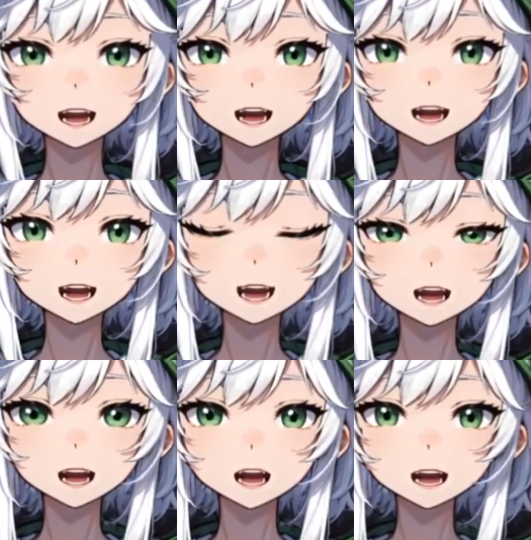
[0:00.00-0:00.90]
then you'll
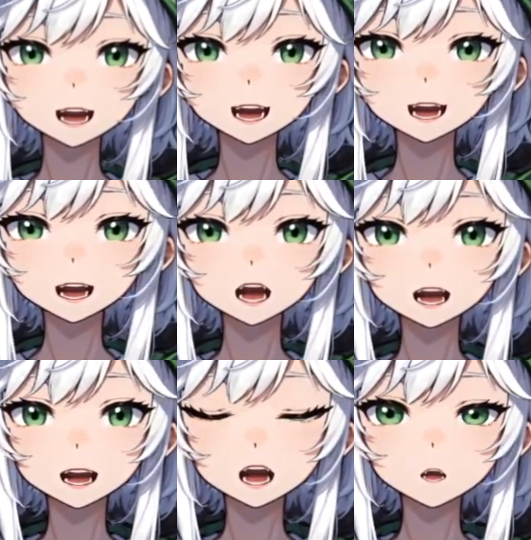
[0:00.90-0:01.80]
start to see their
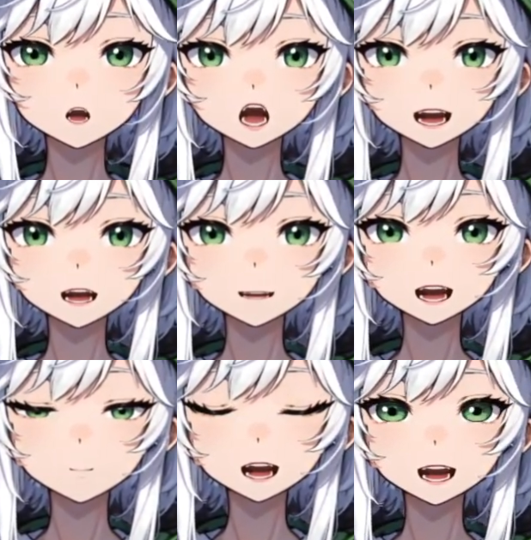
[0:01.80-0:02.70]
stores become a
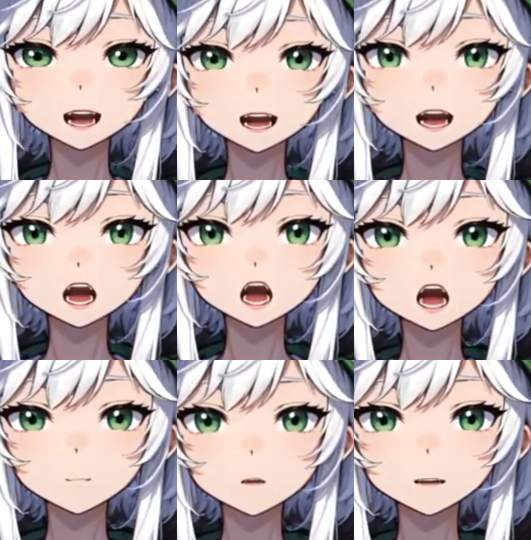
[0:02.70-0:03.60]
lot better.
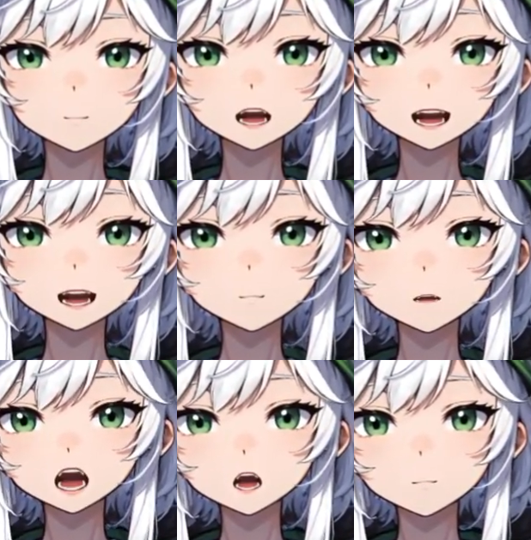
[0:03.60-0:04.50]
Their level
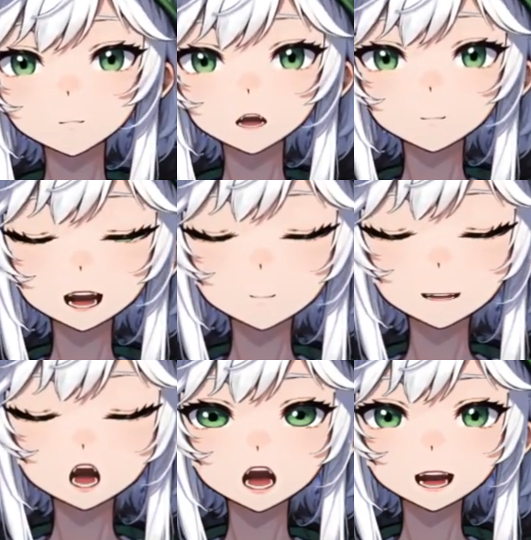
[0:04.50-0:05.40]
2 and 3
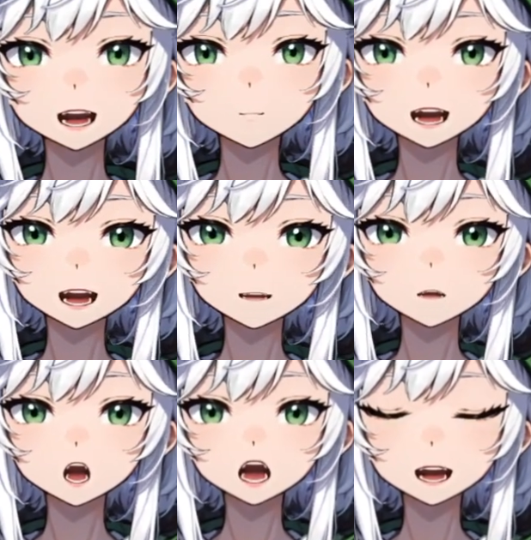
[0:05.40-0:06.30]
versions. For example, you
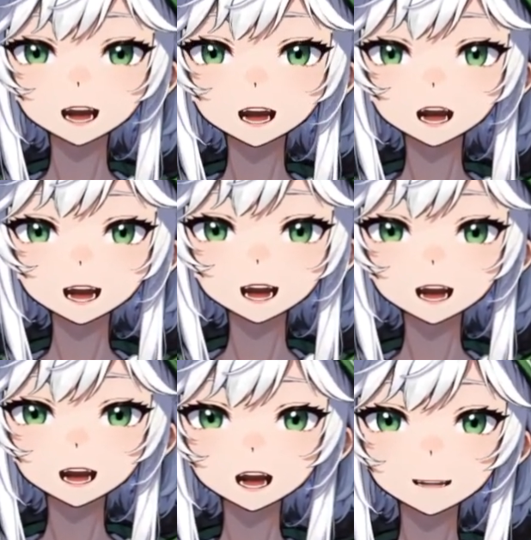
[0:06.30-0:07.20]
get a lot
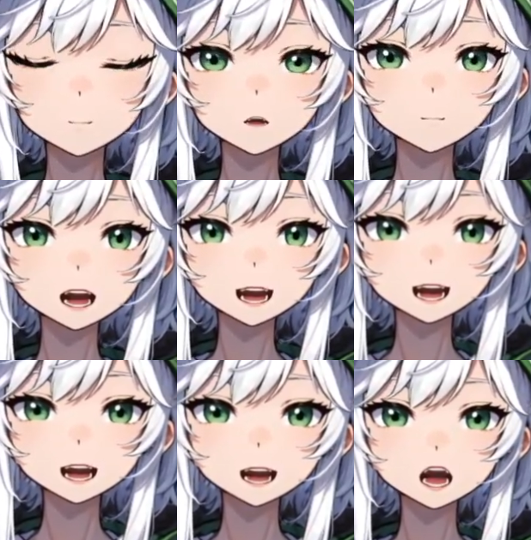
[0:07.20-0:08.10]
more medicine
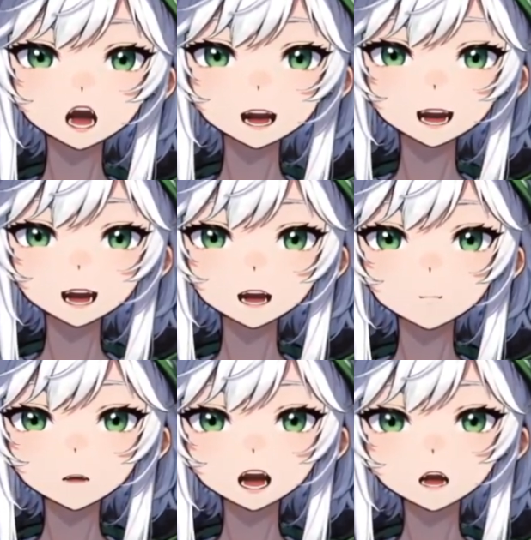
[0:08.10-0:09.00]
when you hit level
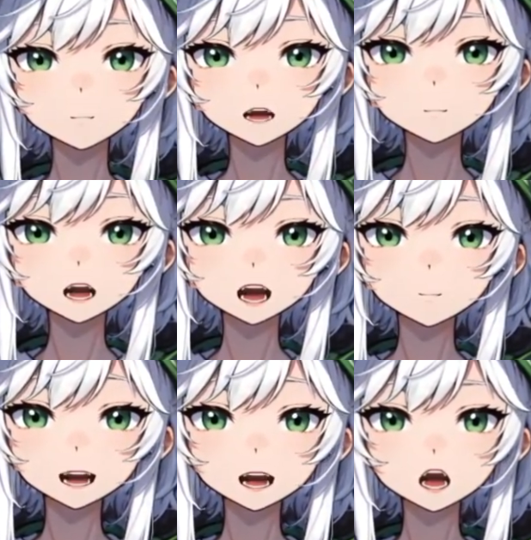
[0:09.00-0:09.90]
2 and 3 with
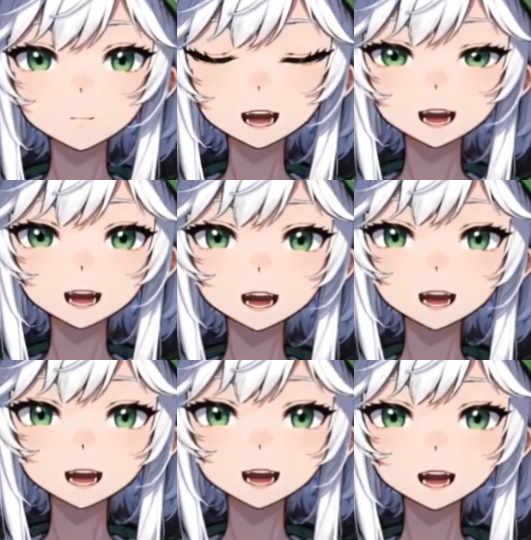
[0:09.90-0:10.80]
Therapist,
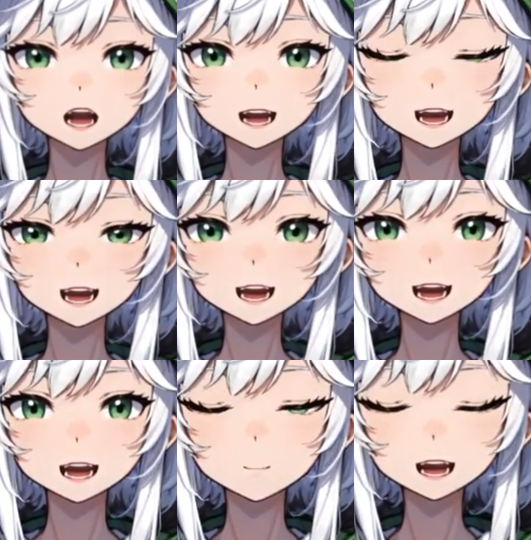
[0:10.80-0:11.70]
and you get access to
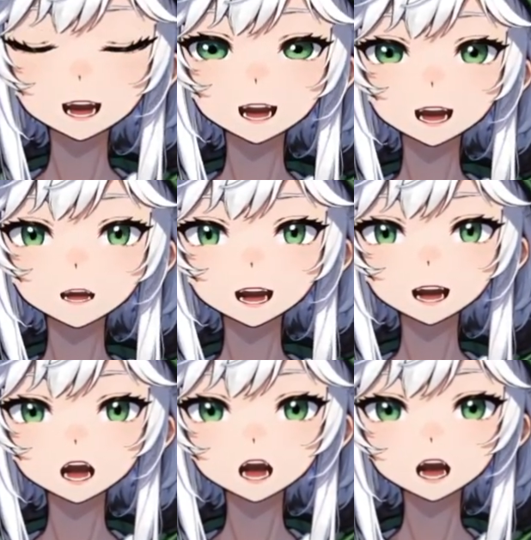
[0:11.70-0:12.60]
attachments for your
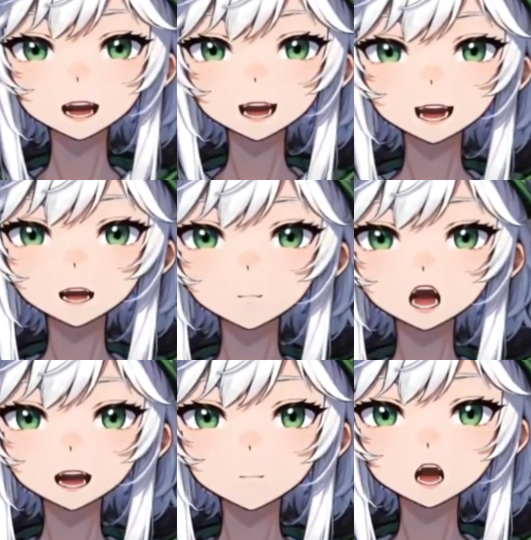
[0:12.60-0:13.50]
guns that you weren't
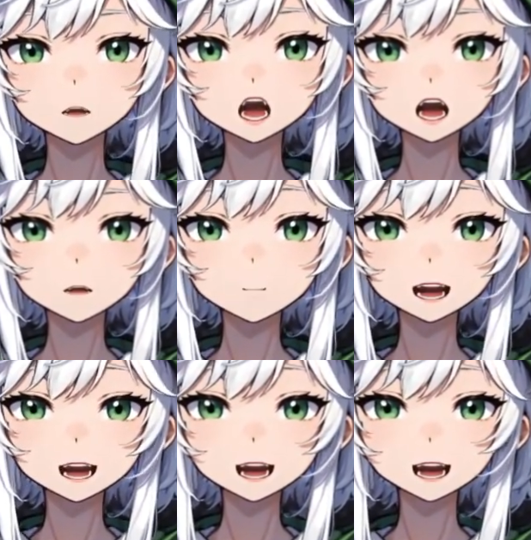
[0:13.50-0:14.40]
able to buy previously
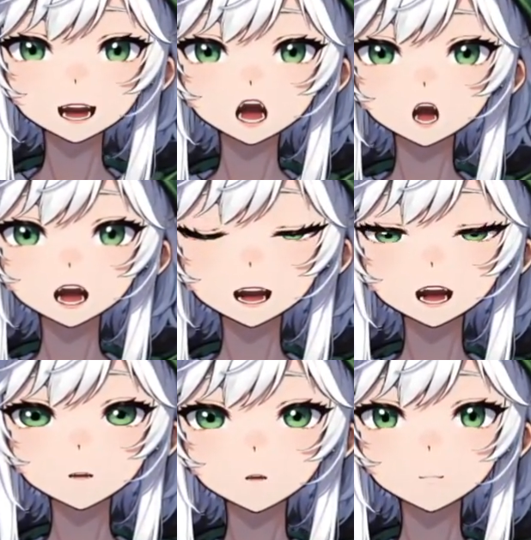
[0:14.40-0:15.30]
and that aren't
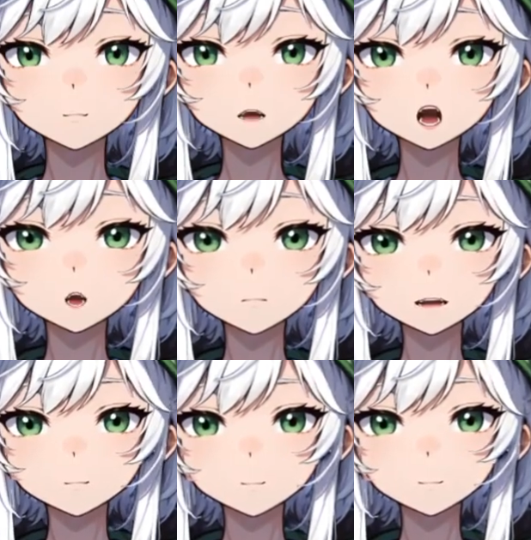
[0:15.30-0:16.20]
purchasable on the
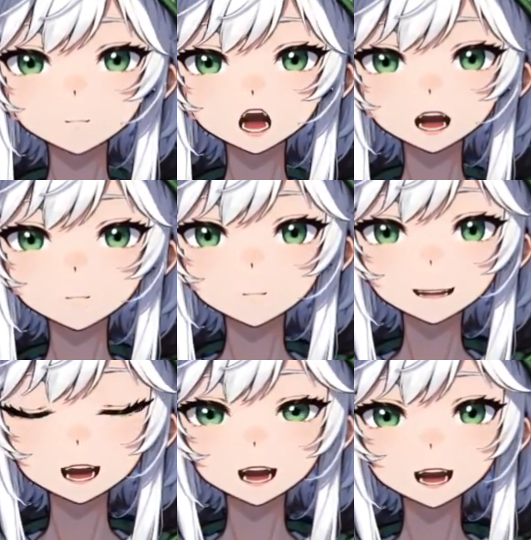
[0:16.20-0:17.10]
flea market with
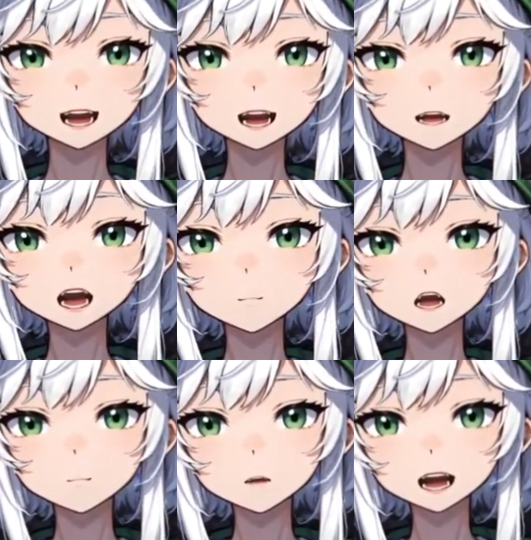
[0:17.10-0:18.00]
Mechanic level 2 and
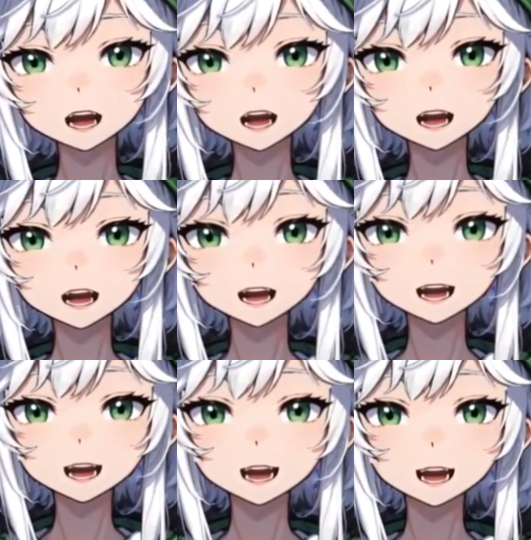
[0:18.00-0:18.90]
3.
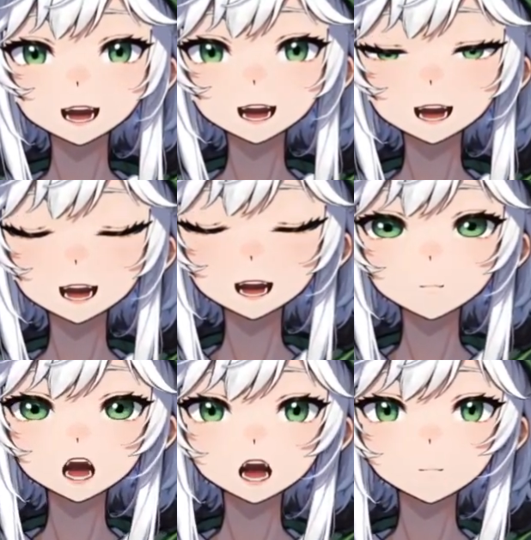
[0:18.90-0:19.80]
And the way
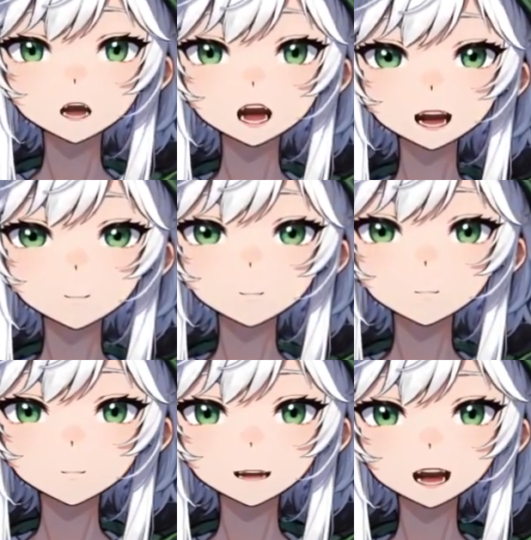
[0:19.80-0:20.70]
you get
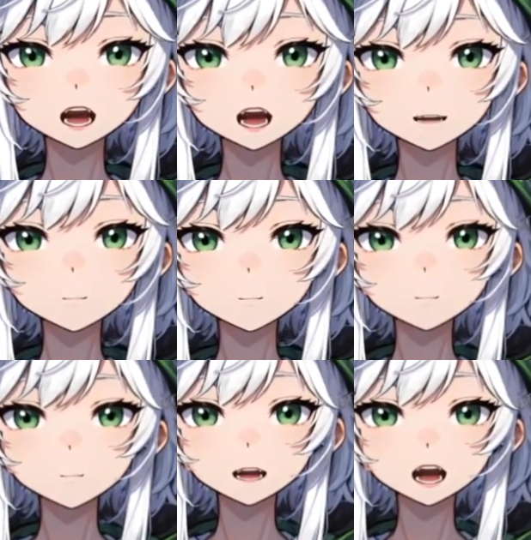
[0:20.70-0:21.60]
reputation
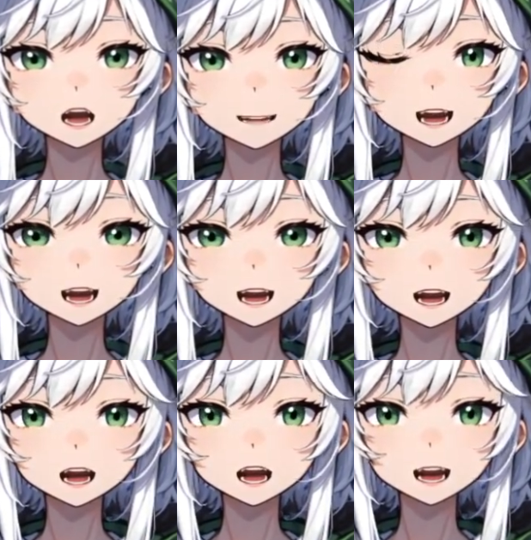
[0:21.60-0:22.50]
predominantly
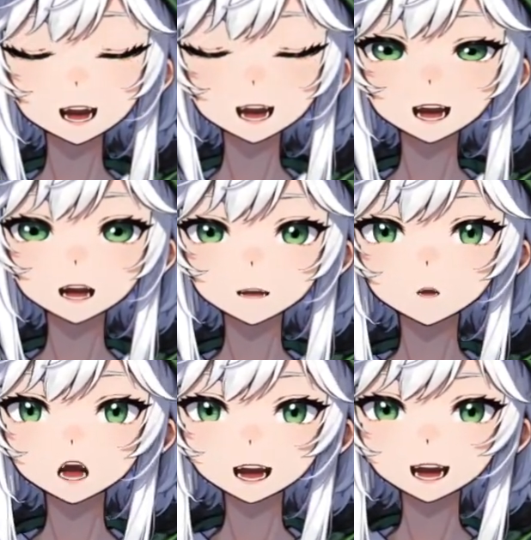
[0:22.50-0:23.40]
is through
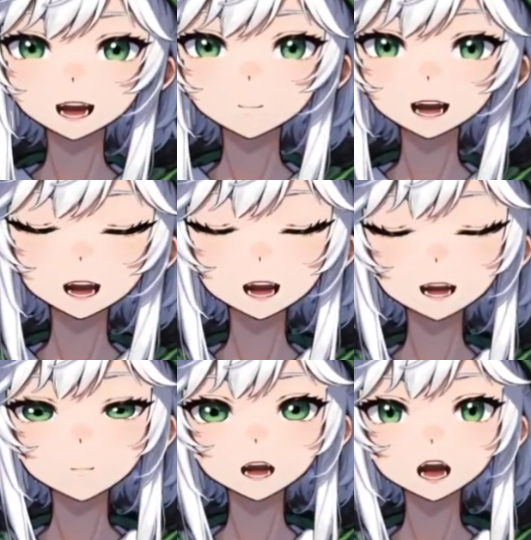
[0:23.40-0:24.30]
questing. So you always want to
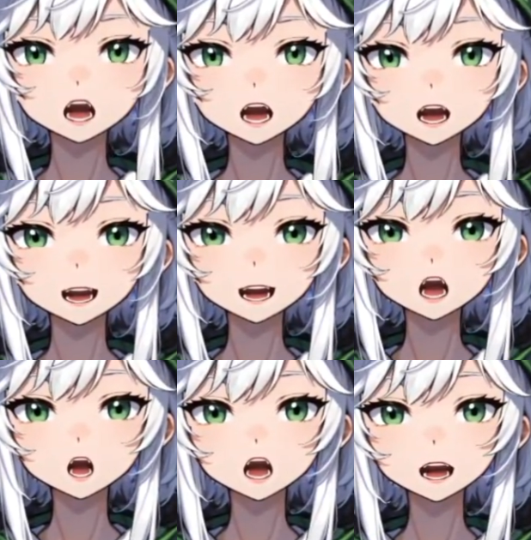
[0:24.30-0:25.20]
make sure you're at least
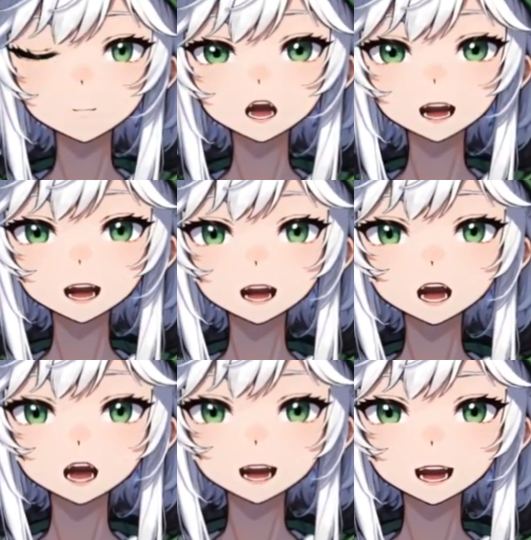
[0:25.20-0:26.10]
trying to progress your
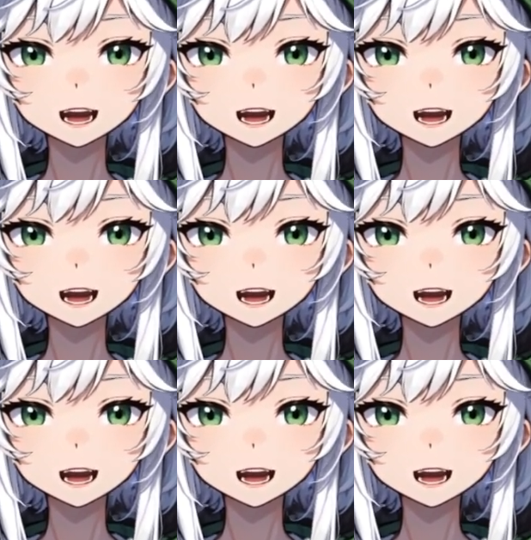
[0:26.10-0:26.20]
quests.